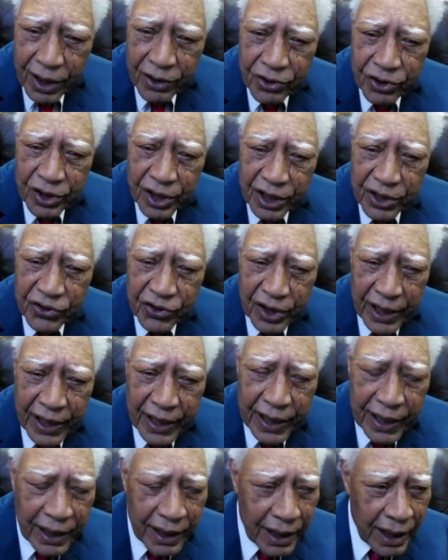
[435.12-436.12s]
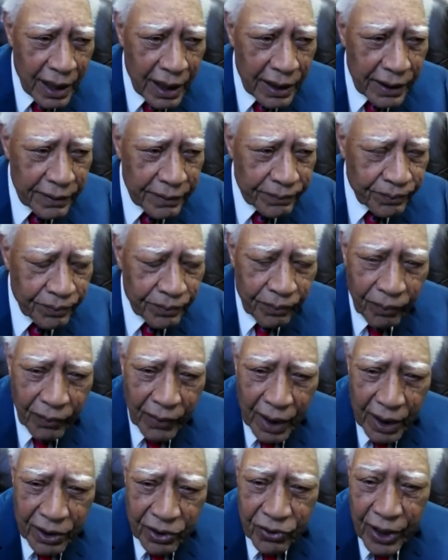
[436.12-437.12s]
she said that
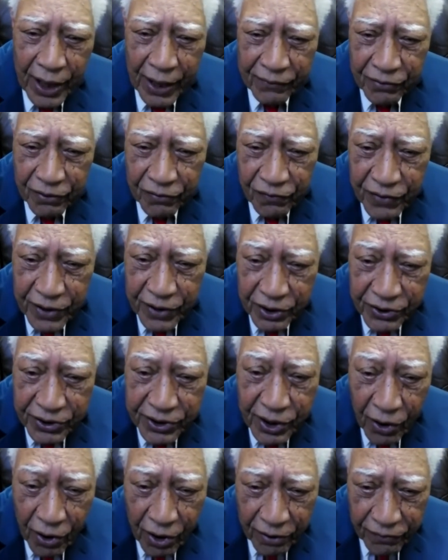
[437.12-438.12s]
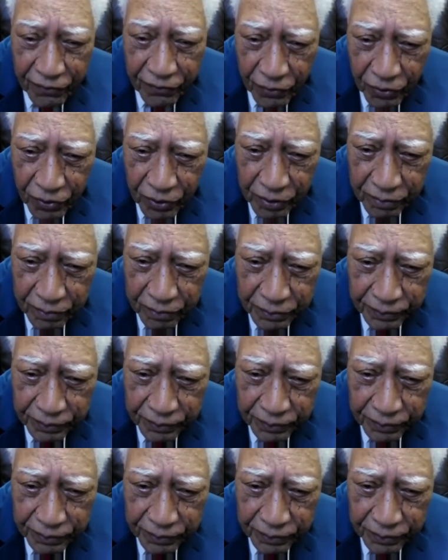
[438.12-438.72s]
you have to feel sorry for them.